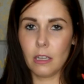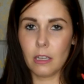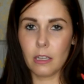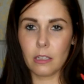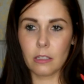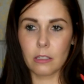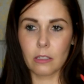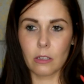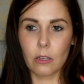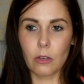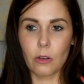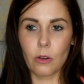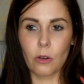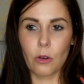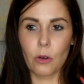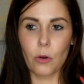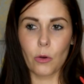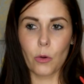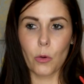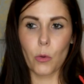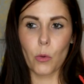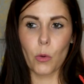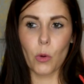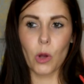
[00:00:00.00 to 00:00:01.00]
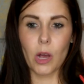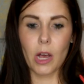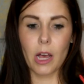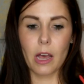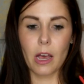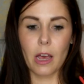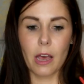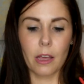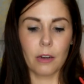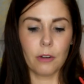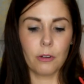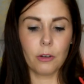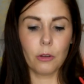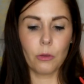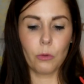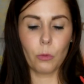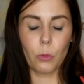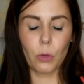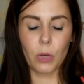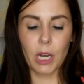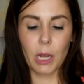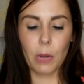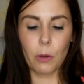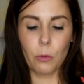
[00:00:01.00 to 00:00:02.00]
So I don't know
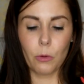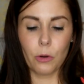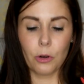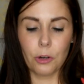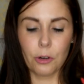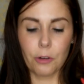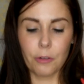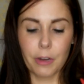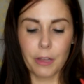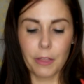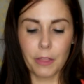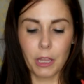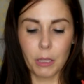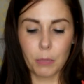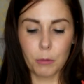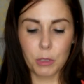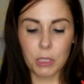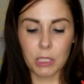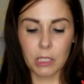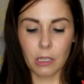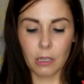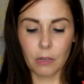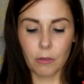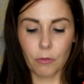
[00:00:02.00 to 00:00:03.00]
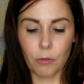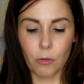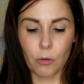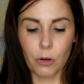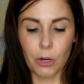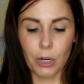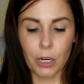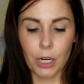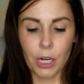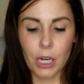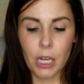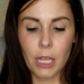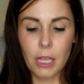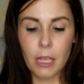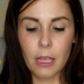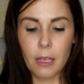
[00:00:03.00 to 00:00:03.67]
what I wore a red lipstick for,